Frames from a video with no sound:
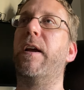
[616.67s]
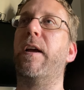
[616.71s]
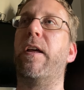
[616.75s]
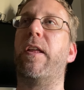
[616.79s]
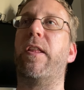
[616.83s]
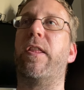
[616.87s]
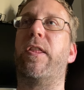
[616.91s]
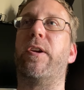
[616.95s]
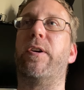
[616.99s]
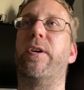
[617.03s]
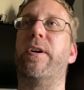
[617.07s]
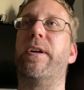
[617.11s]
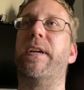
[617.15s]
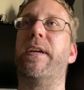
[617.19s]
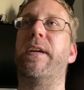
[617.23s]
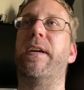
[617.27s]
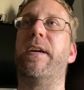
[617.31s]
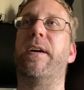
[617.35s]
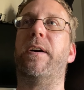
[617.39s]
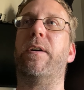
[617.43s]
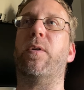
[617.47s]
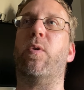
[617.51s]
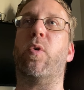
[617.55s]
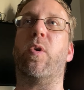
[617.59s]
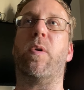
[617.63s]
30
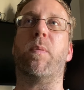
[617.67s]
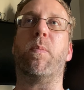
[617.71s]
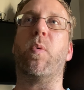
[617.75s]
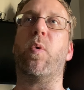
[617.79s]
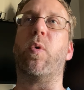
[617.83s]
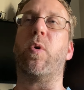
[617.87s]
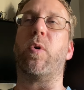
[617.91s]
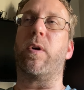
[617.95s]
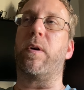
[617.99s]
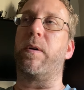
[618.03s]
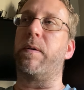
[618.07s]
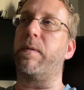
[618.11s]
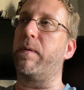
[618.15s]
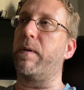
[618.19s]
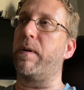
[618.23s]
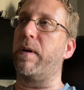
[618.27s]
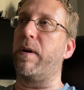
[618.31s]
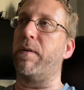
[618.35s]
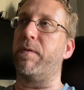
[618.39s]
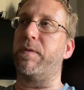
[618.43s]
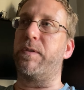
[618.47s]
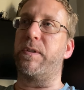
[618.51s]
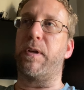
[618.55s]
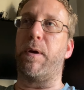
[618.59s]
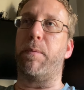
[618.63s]
or more
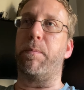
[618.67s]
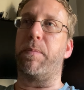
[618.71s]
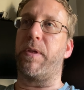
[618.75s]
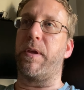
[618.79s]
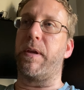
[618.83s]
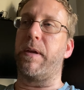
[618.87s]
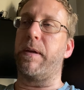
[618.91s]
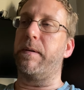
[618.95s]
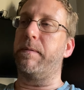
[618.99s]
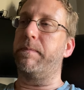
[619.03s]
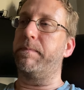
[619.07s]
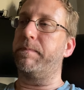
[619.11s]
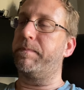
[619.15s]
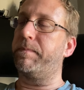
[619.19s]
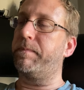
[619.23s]
of something.